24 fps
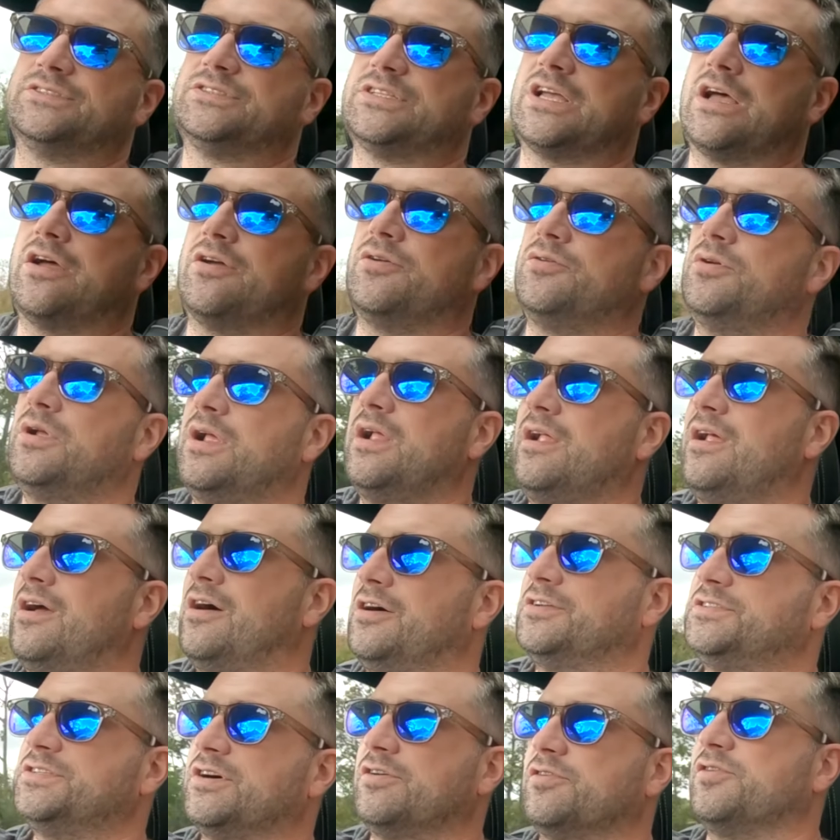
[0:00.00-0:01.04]
So
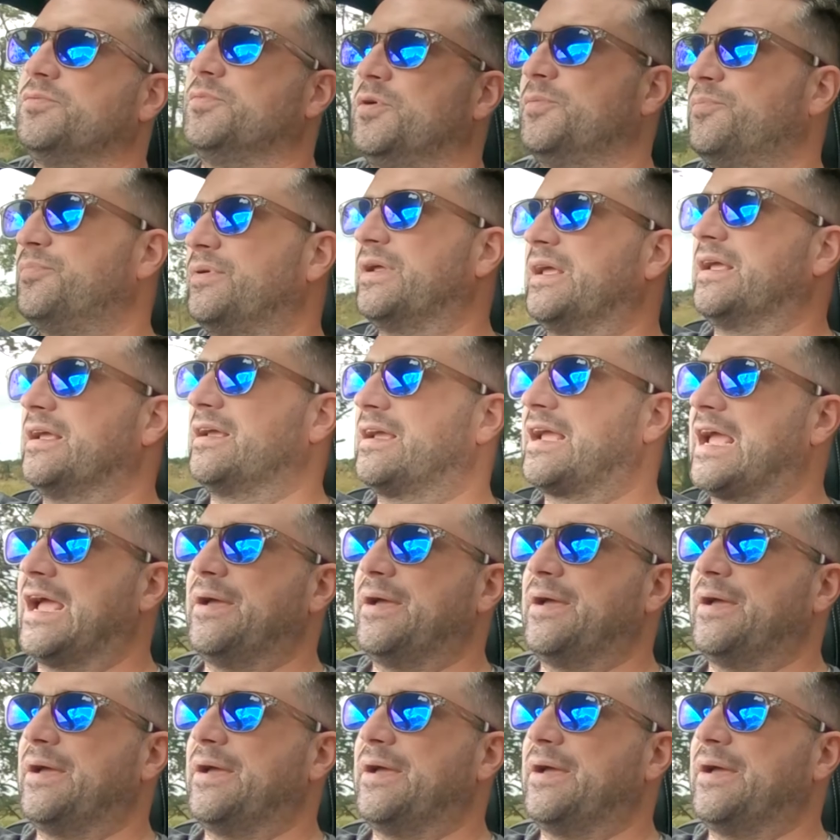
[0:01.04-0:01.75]
I told him I'd bring